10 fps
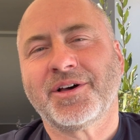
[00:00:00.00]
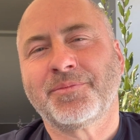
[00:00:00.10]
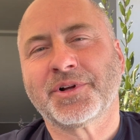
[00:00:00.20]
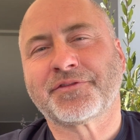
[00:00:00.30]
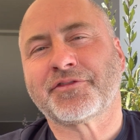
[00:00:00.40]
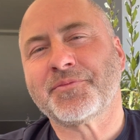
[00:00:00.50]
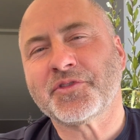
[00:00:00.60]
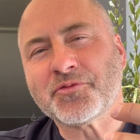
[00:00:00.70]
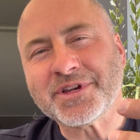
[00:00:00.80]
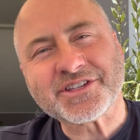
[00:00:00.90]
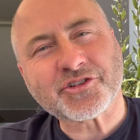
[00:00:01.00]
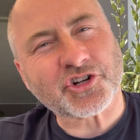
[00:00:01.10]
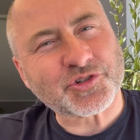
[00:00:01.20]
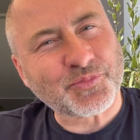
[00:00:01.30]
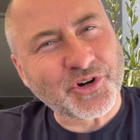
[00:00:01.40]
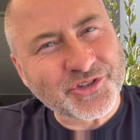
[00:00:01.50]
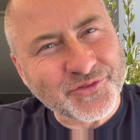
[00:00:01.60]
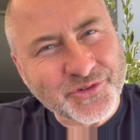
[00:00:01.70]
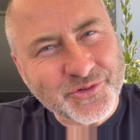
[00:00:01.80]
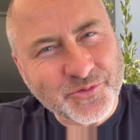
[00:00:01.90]
but from the research point of
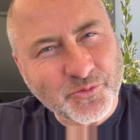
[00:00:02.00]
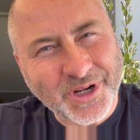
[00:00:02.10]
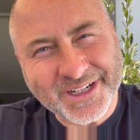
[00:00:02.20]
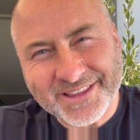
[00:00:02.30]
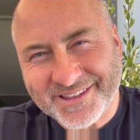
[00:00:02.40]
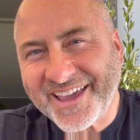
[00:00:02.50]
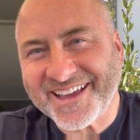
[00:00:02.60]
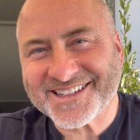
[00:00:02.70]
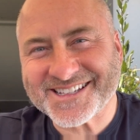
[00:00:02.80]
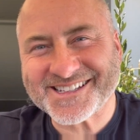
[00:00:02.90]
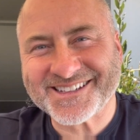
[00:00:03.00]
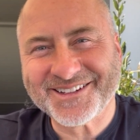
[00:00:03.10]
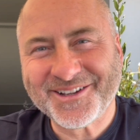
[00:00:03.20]
view, what it takes